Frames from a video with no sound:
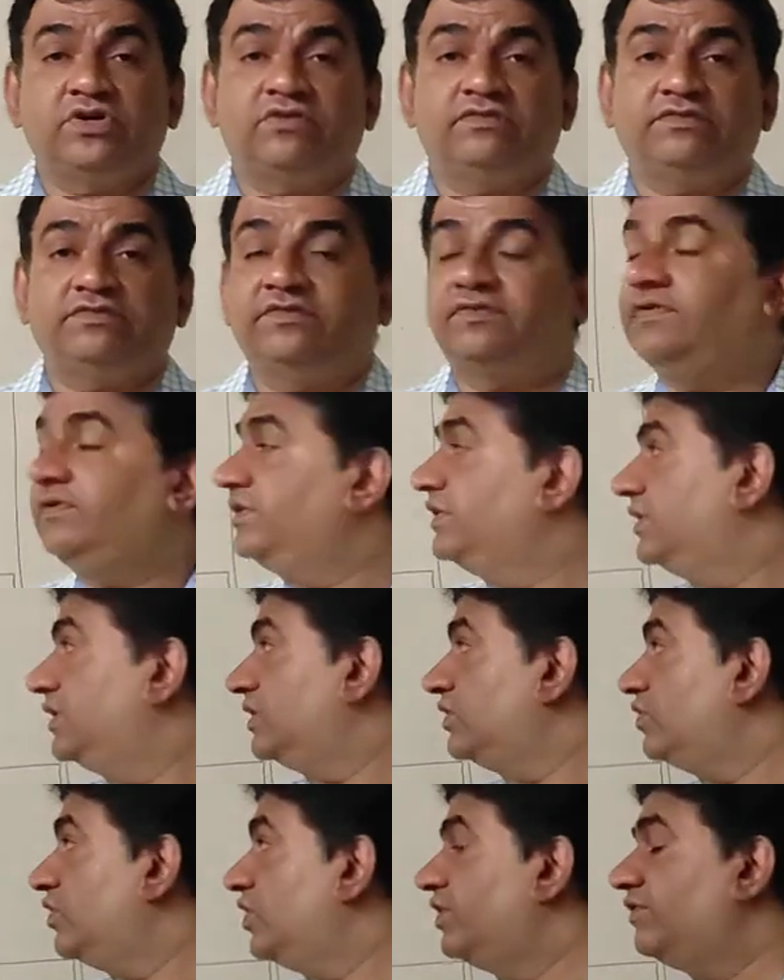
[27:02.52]
of
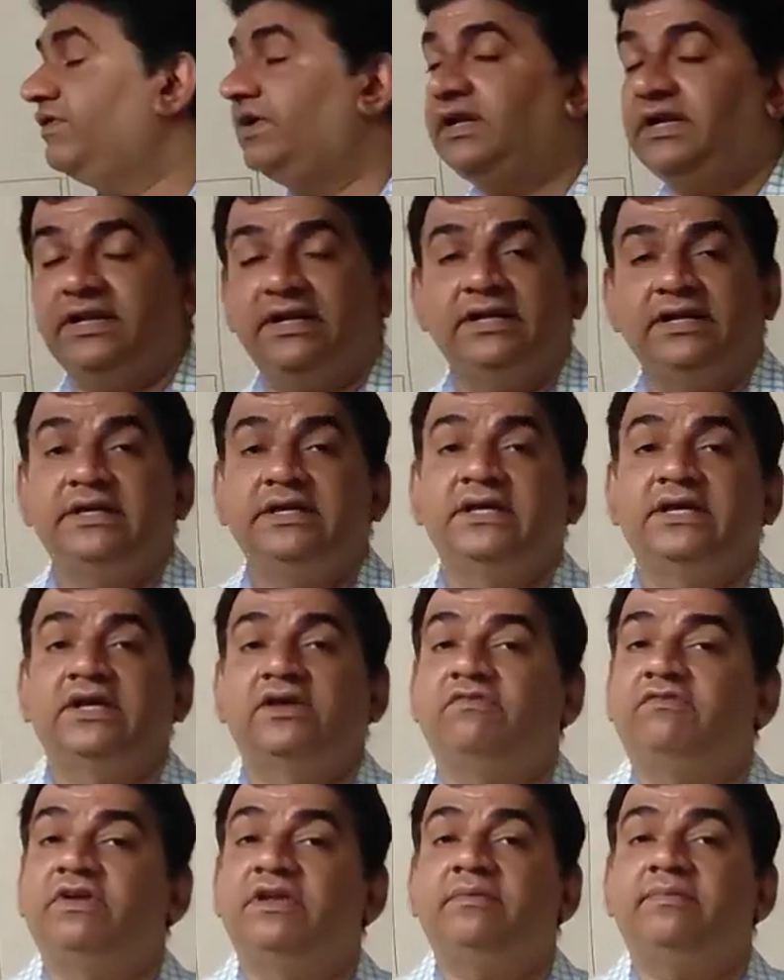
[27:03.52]
goodwill
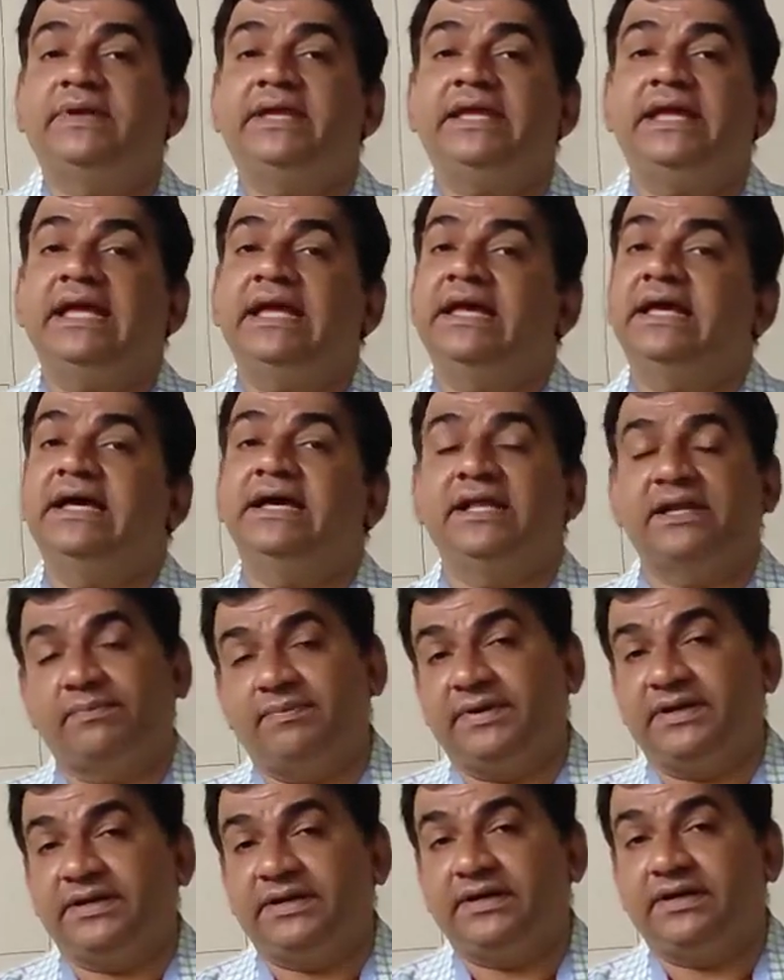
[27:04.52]
will be
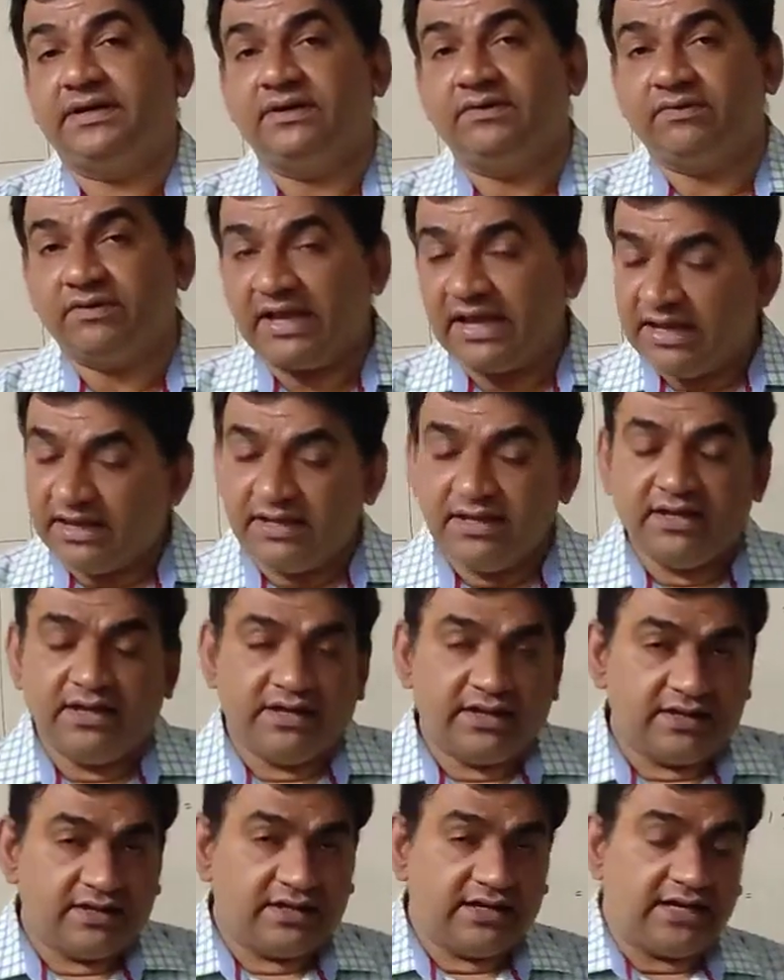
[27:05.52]
repeated. Okay,
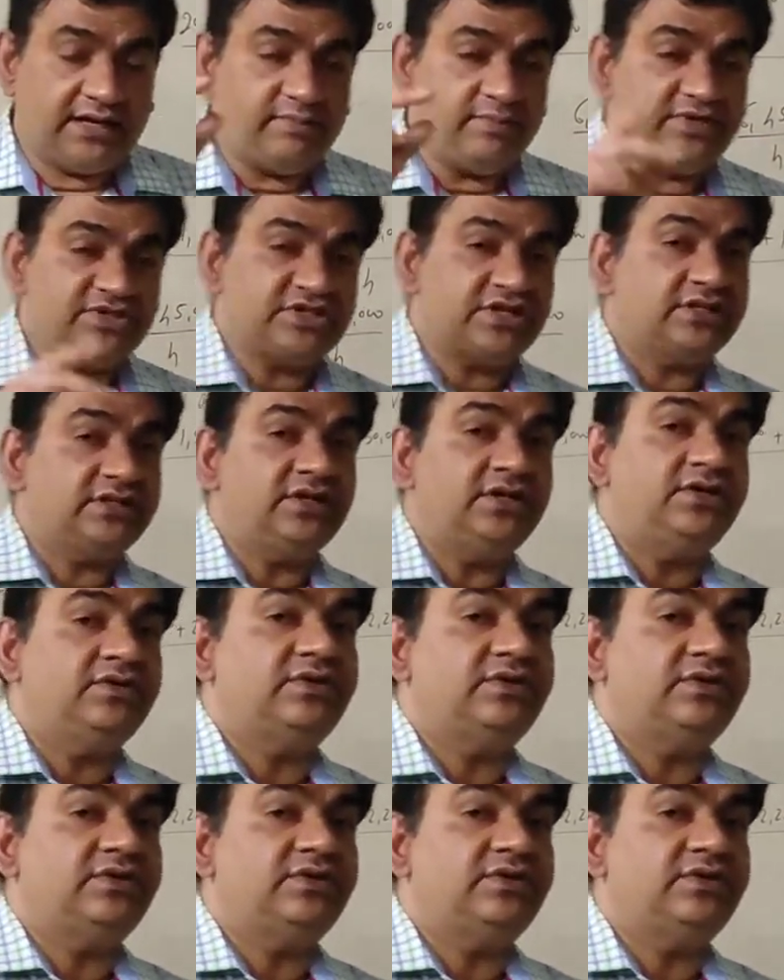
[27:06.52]
let me check the